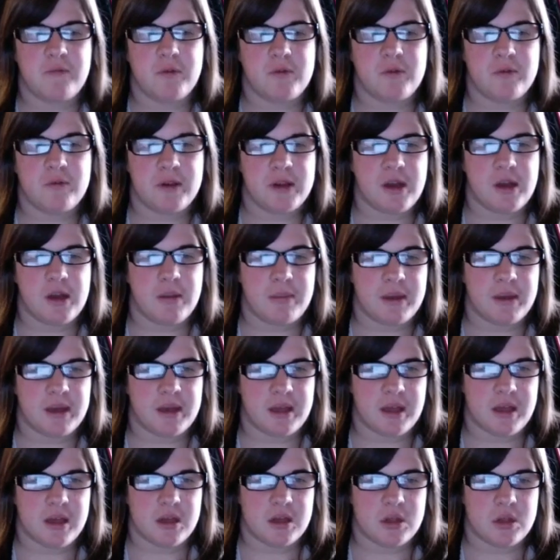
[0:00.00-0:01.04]
feel free to come
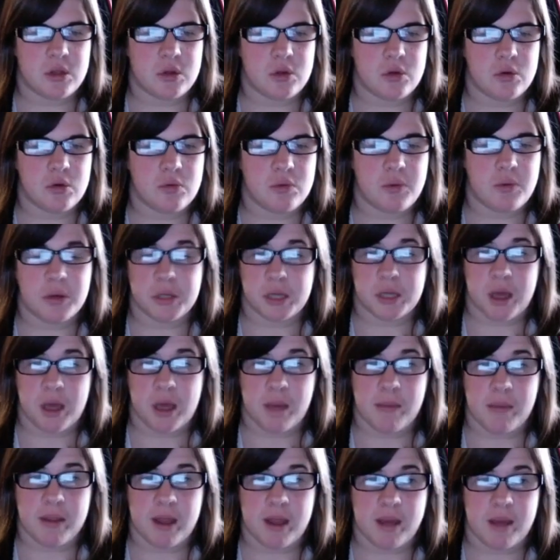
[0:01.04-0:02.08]
back here to post a
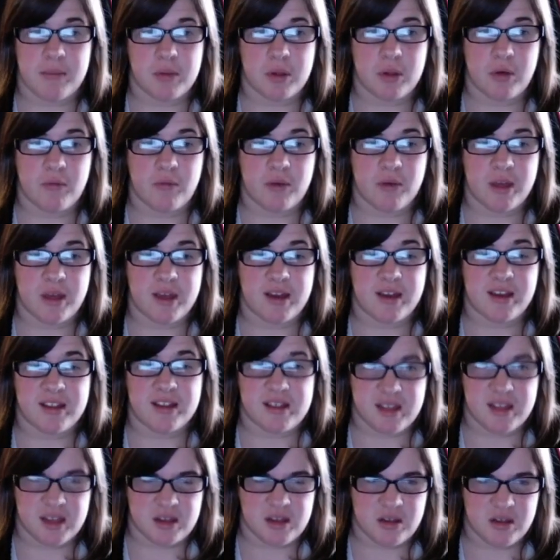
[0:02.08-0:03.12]
comment down below what you
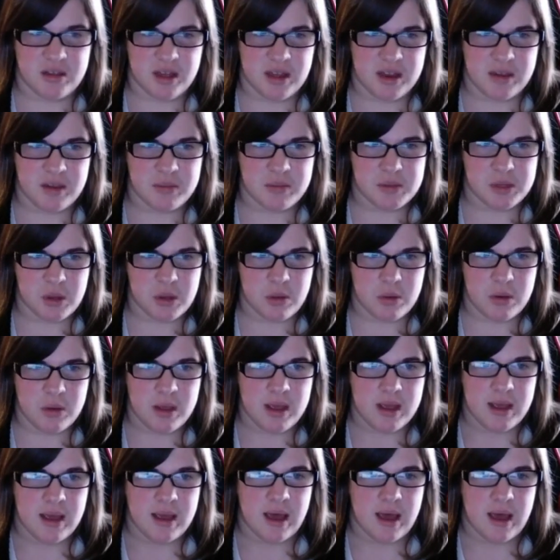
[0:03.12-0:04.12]
guys think of that episode.